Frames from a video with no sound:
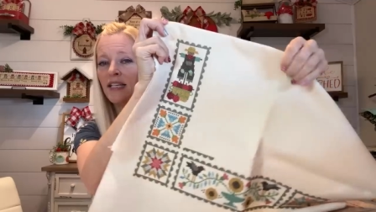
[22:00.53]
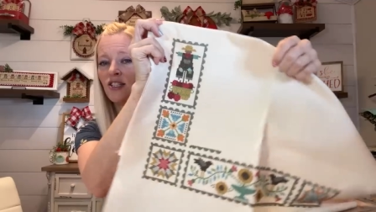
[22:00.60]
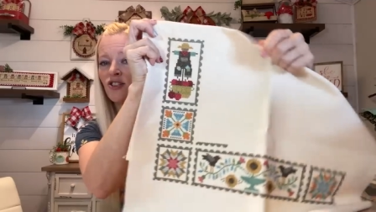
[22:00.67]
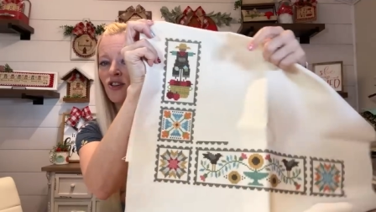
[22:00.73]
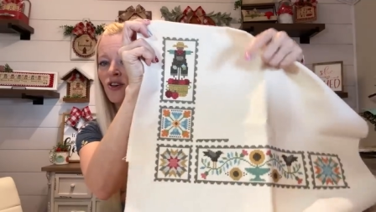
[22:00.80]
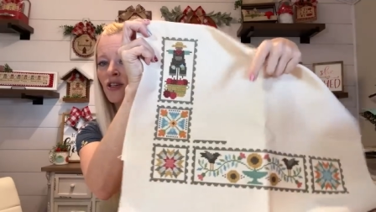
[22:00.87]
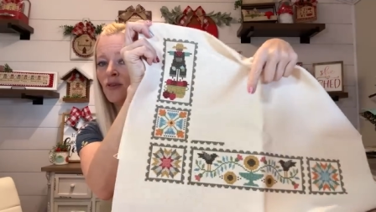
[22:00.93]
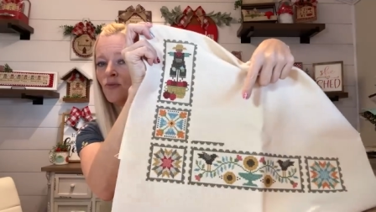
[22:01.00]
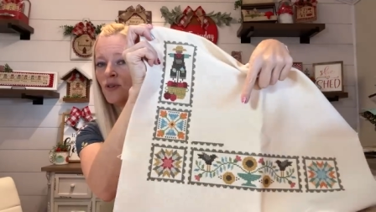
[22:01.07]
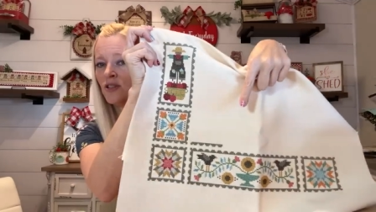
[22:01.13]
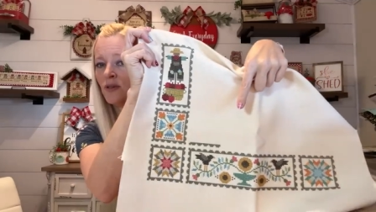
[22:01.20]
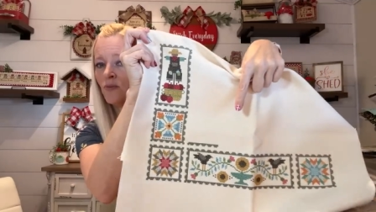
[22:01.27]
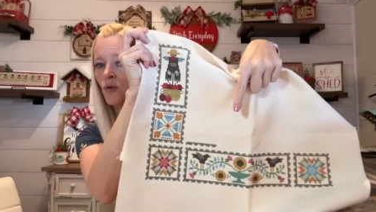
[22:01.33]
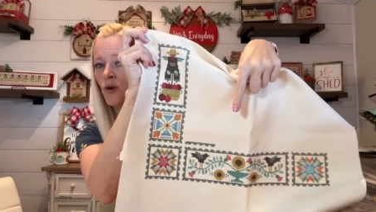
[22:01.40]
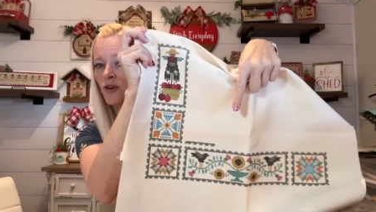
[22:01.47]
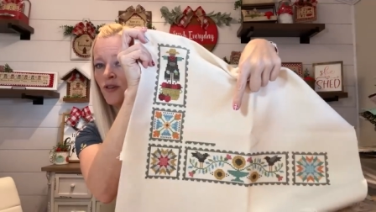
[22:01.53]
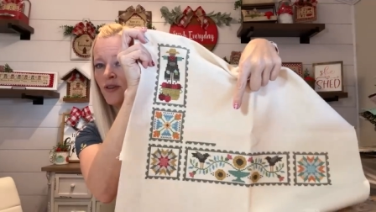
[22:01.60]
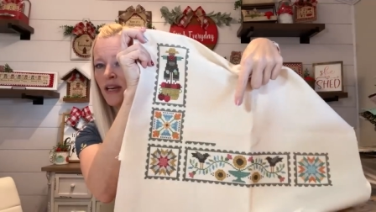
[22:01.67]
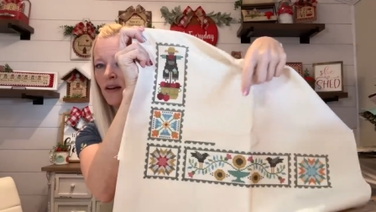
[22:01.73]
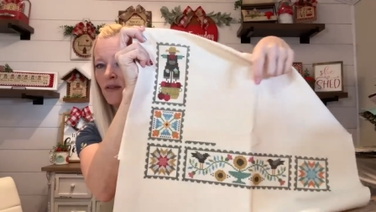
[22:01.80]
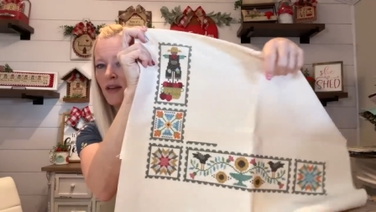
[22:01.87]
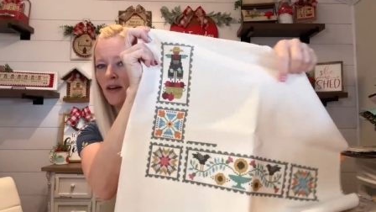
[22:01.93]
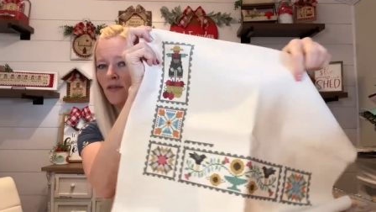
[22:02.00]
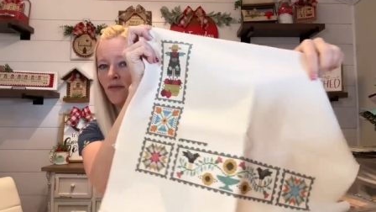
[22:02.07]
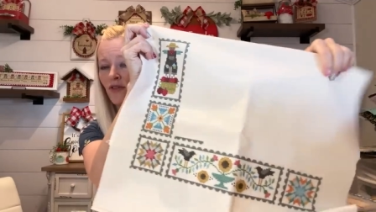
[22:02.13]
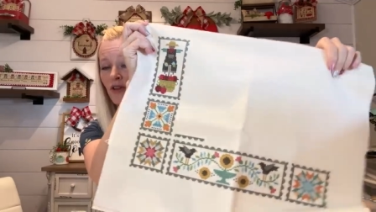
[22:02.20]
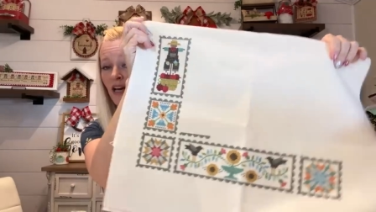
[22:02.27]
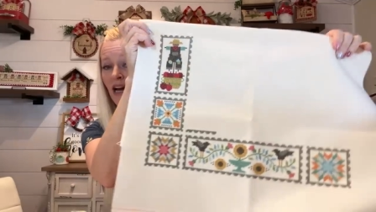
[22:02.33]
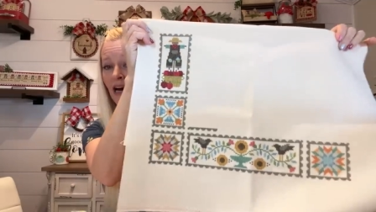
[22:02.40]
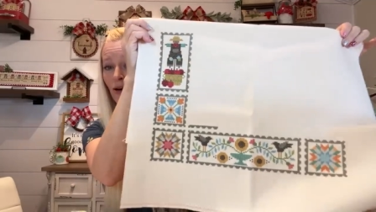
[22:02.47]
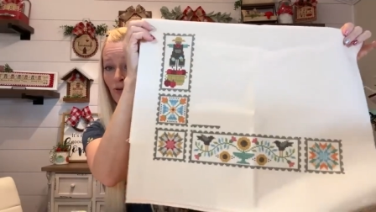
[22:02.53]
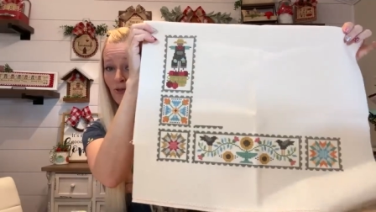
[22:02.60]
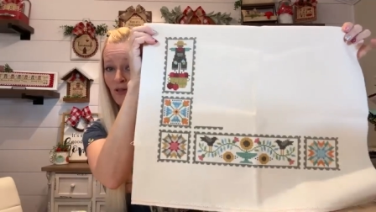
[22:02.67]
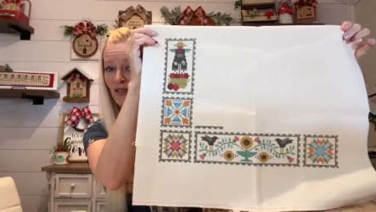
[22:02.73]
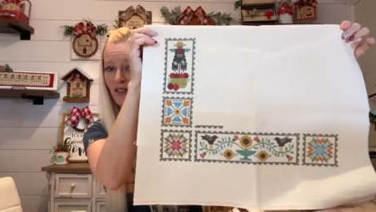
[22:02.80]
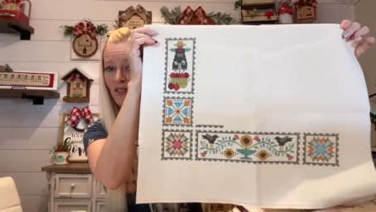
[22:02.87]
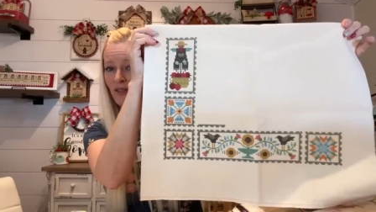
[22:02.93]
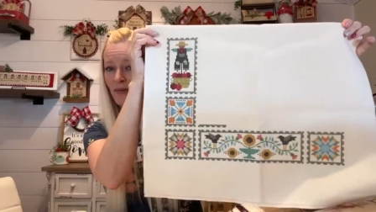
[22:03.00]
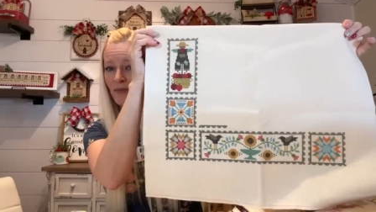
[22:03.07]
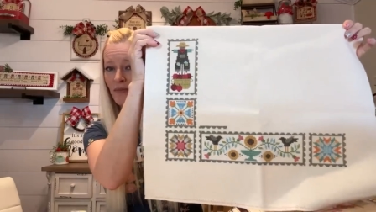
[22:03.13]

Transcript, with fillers: I started with the border down there for the house.